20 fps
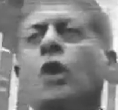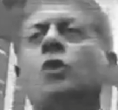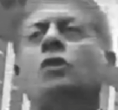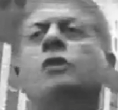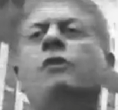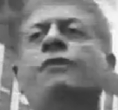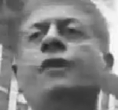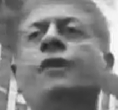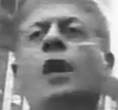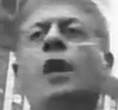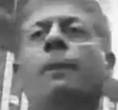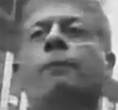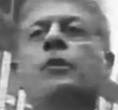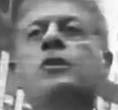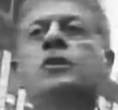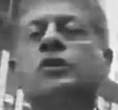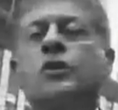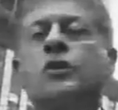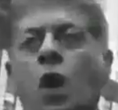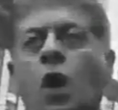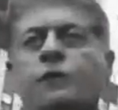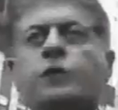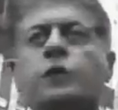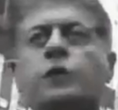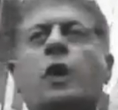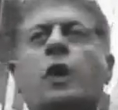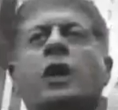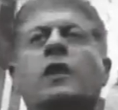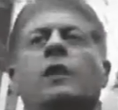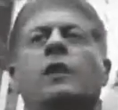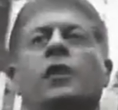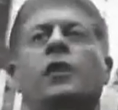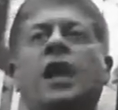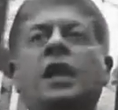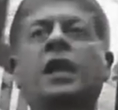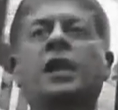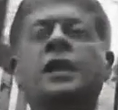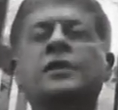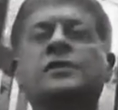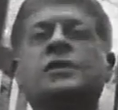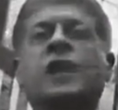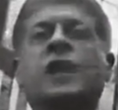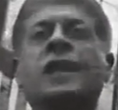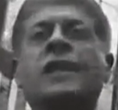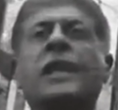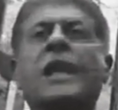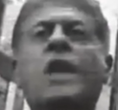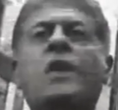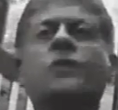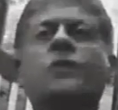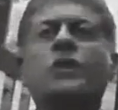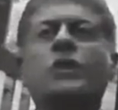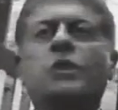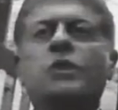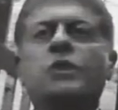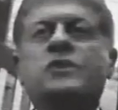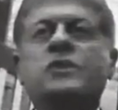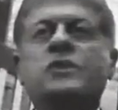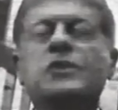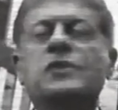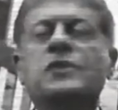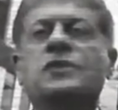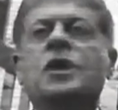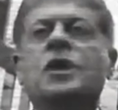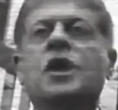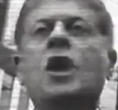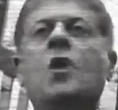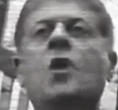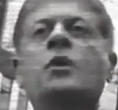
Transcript: who developed the software that the NSA now uses,